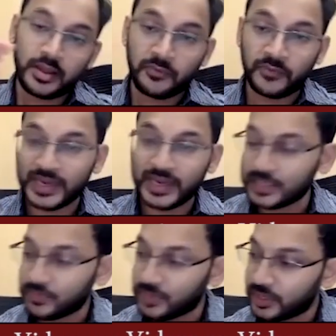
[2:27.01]
very
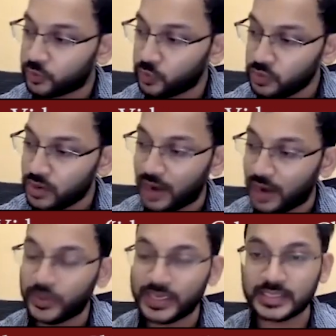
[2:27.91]
similar to
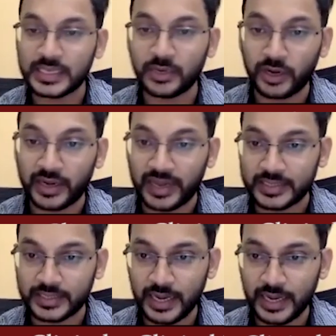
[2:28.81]
how it is seen on an
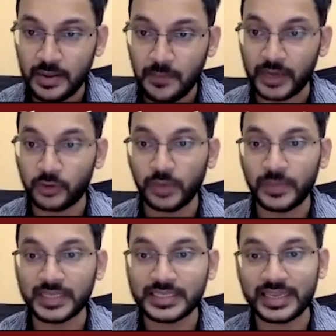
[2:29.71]
x-ray, but you will
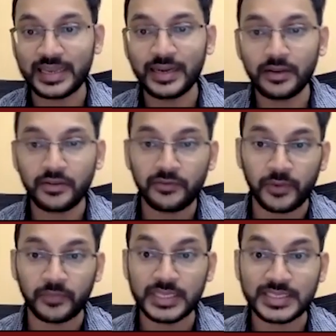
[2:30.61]
be seeing it
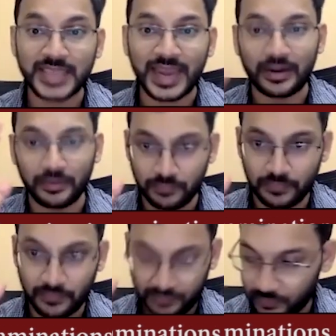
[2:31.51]
from the side.
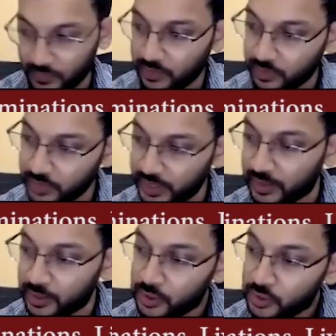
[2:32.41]

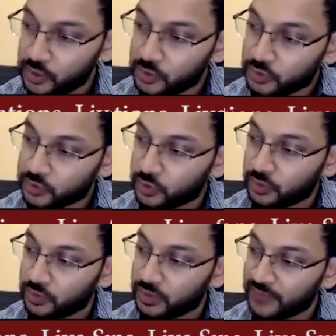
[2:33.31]
Okay.
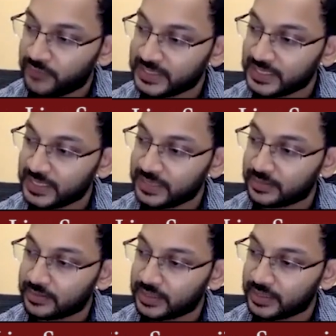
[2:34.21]
So if we
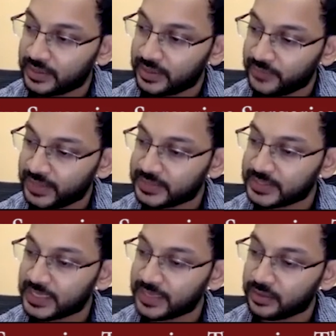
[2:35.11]
see
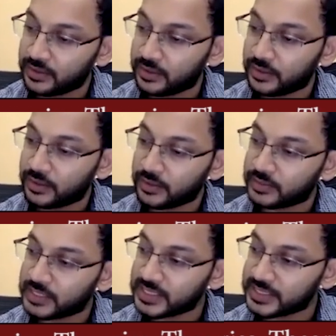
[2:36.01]
that
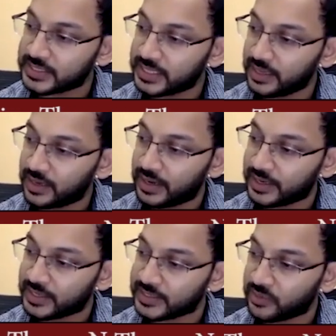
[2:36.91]
this is the
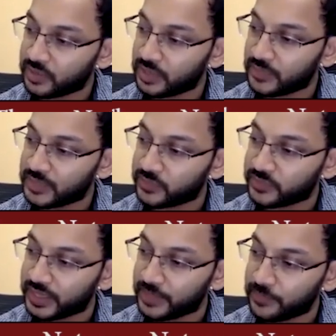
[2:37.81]
ultrasound image of
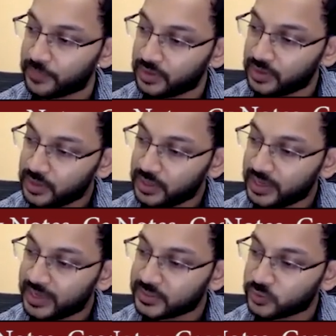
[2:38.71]
the hip,
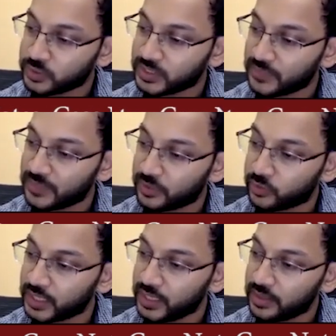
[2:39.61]
it's so similar
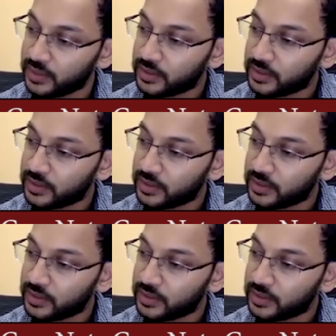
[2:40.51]
to the